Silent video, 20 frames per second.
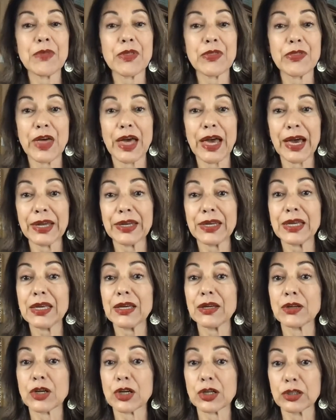that
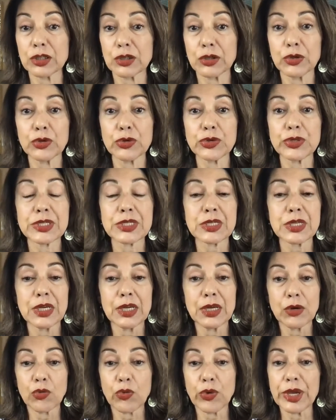includes
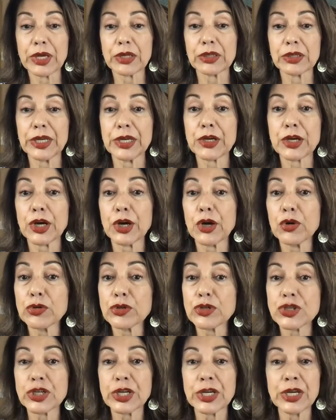weekly
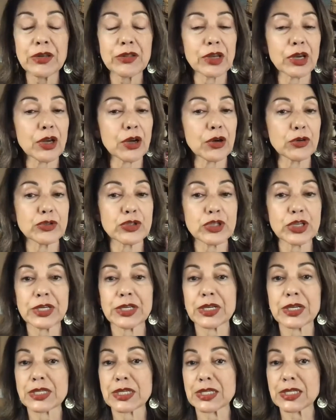coaching. The coaching
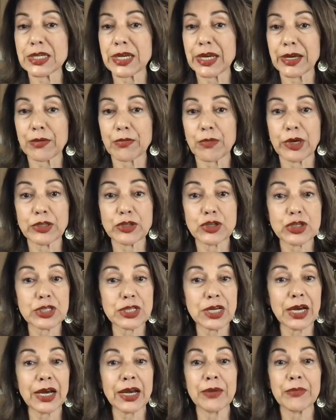doesn't take much
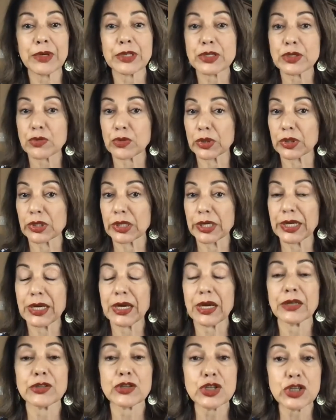time. It's really
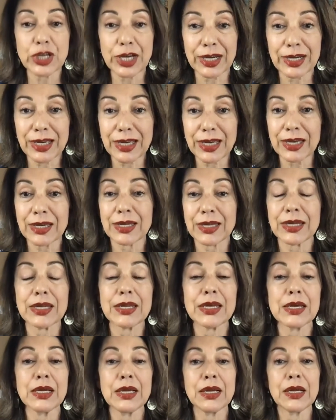a check-in,
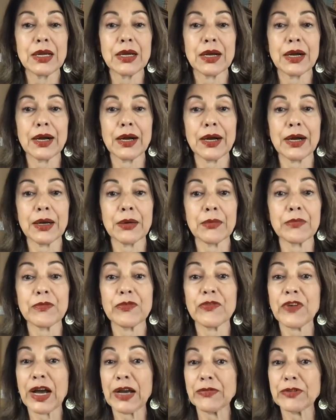5
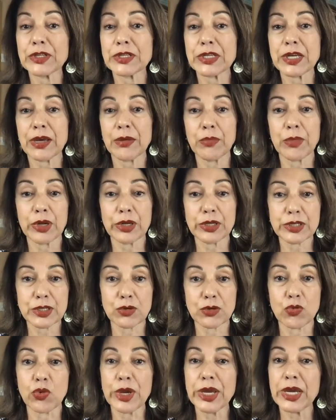to 10 minutes
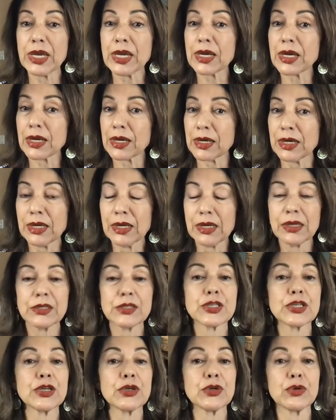a week
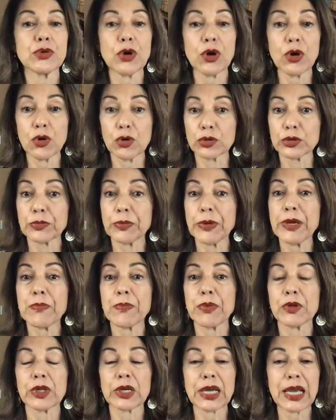to hold
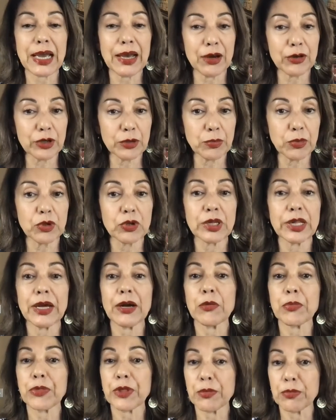people accountable,
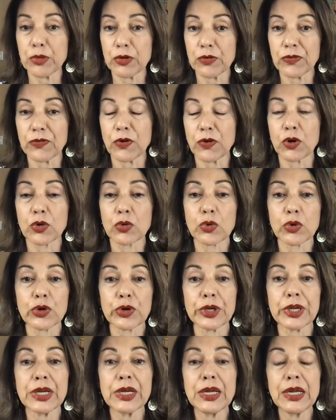help them move
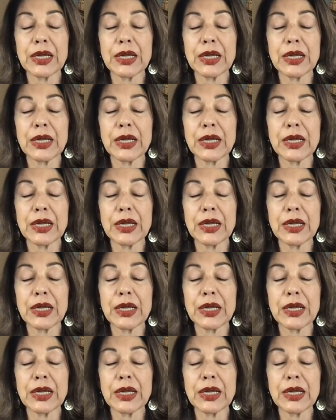forward